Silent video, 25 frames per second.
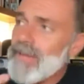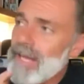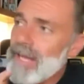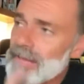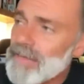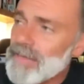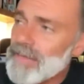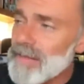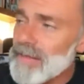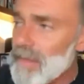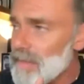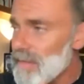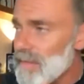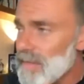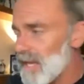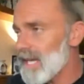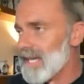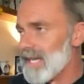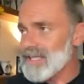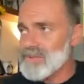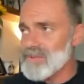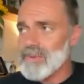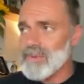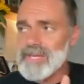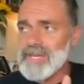think the thing
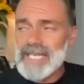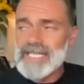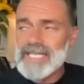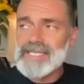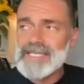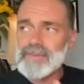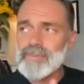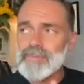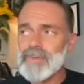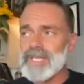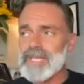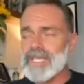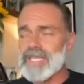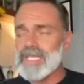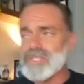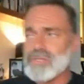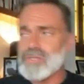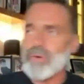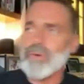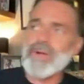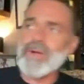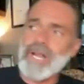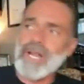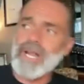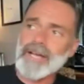is with this
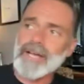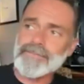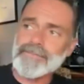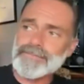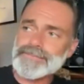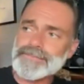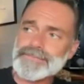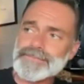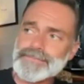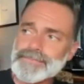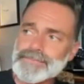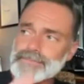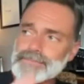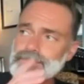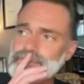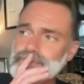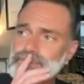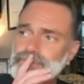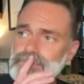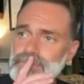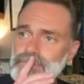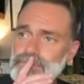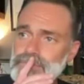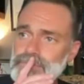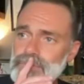storyline,
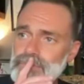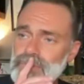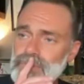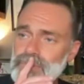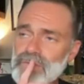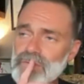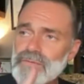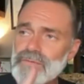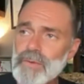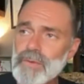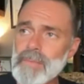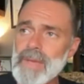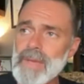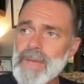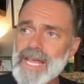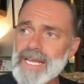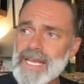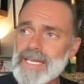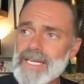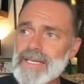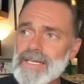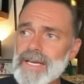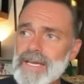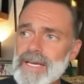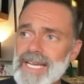for
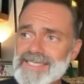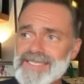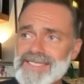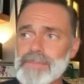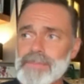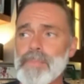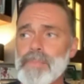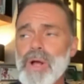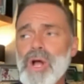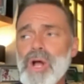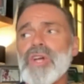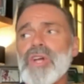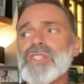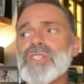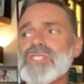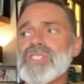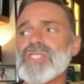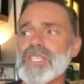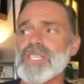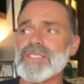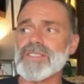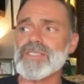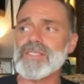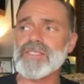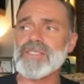me as a
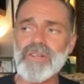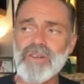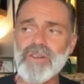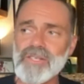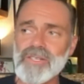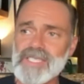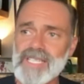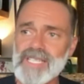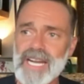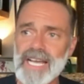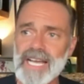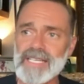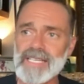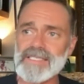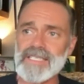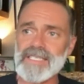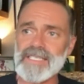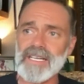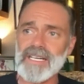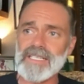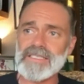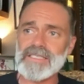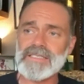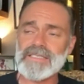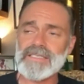person, not as an
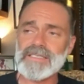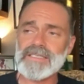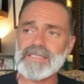actor,